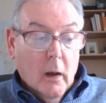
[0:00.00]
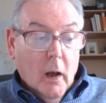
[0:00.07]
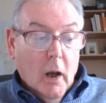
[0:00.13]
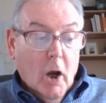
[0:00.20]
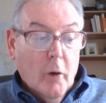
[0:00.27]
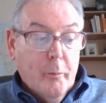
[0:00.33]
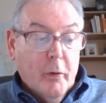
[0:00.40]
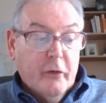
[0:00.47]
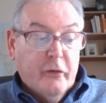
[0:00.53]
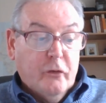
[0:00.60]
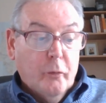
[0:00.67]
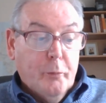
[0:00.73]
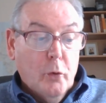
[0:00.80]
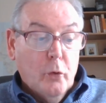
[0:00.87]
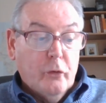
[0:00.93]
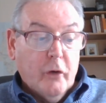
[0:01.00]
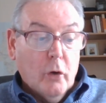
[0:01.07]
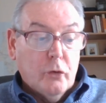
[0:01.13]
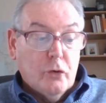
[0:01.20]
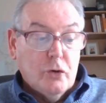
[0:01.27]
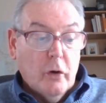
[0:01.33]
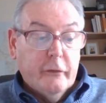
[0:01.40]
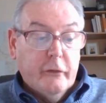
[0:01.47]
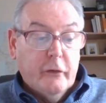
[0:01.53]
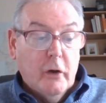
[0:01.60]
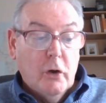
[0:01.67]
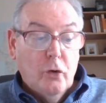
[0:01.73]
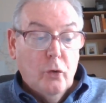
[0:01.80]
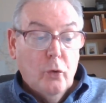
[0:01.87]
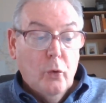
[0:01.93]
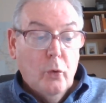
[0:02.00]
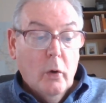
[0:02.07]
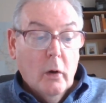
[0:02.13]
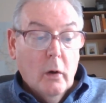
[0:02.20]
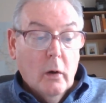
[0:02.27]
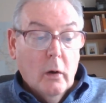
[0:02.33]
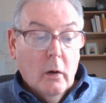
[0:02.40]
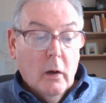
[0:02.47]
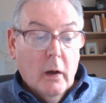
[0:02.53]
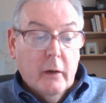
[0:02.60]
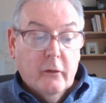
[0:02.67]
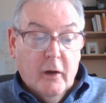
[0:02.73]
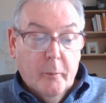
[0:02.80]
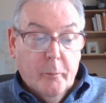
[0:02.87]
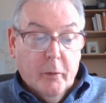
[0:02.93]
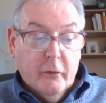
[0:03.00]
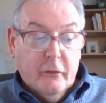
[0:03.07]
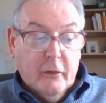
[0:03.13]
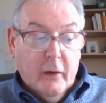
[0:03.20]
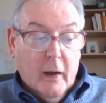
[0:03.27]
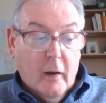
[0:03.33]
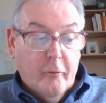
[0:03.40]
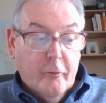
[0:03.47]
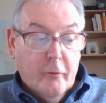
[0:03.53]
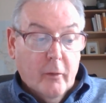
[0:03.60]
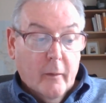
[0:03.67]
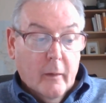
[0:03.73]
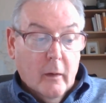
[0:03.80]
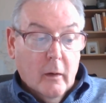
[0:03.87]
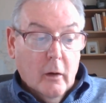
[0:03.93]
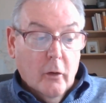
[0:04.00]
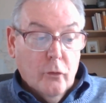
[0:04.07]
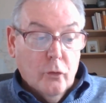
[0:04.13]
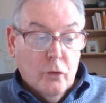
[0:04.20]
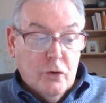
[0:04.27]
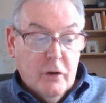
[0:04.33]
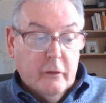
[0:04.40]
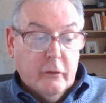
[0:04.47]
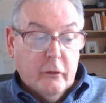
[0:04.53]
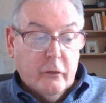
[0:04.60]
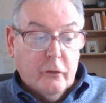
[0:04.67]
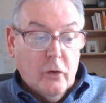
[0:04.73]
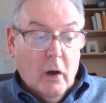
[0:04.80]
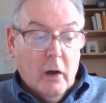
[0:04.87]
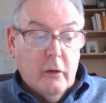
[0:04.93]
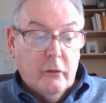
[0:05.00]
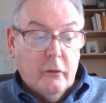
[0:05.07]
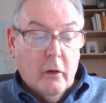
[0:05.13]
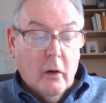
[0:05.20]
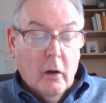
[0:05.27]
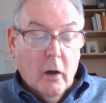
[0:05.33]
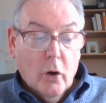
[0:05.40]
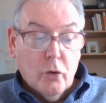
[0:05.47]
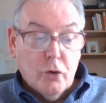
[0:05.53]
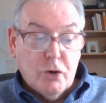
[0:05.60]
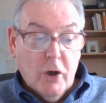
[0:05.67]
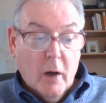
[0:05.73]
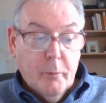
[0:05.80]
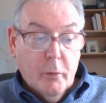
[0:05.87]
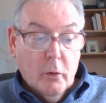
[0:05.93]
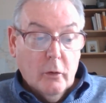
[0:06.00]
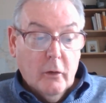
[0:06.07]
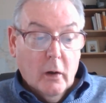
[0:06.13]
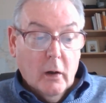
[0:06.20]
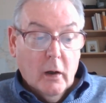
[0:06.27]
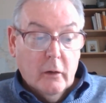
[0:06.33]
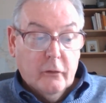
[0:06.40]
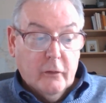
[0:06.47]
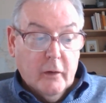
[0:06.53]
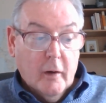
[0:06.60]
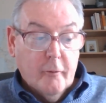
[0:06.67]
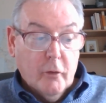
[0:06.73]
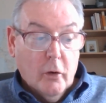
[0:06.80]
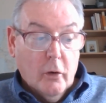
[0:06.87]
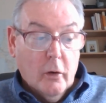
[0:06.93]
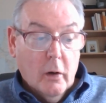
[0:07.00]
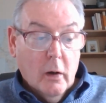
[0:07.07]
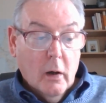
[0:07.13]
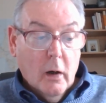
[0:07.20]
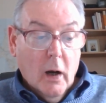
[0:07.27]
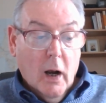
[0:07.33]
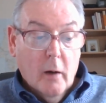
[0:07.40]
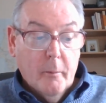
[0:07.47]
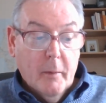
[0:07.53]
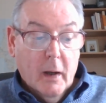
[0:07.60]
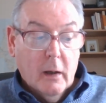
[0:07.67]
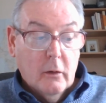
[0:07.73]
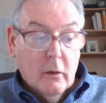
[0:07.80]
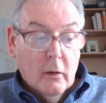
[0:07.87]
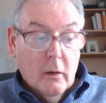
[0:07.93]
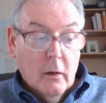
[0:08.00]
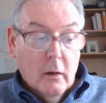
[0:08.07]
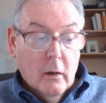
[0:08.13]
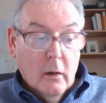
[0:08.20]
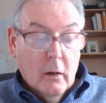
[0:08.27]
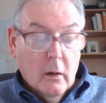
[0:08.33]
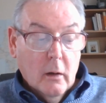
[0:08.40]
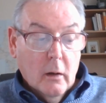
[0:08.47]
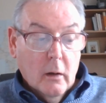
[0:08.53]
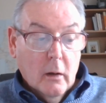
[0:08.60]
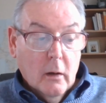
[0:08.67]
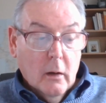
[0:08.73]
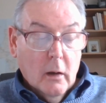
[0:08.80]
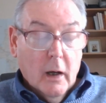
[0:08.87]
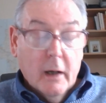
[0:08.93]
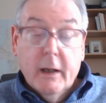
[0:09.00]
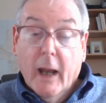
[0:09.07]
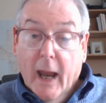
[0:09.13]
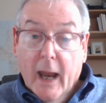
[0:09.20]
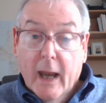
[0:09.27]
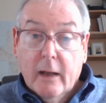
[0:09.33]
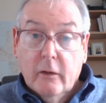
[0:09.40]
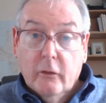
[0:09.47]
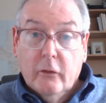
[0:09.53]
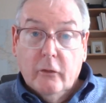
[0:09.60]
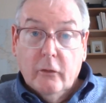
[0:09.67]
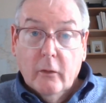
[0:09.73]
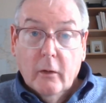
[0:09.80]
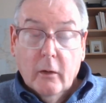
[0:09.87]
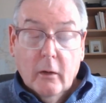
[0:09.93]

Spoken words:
Help us to put our trust in you and keep us safe. Through Jesus Christ, our Shepherd and Saviour. Amen. And it ends,